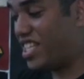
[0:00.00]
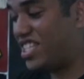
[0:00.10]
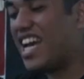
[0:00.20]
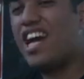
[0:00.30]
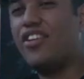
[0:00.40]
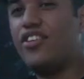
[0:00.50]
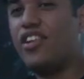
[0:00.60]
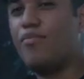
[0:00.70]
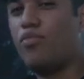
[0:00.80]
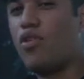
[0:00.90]
shattered
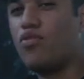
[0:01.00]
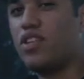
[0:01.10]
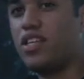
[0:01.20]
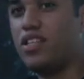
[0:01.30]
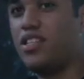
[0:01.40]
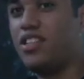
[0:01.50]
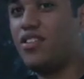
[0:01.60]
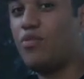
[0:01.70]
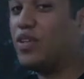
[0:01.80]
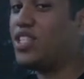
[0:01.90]
and broken,
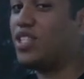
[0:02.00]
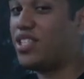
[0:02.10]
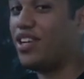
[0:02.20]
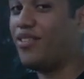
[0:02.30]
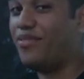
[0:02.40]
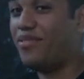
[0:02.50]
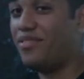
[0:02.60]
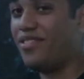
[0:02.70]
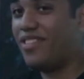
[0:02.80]
which is tough.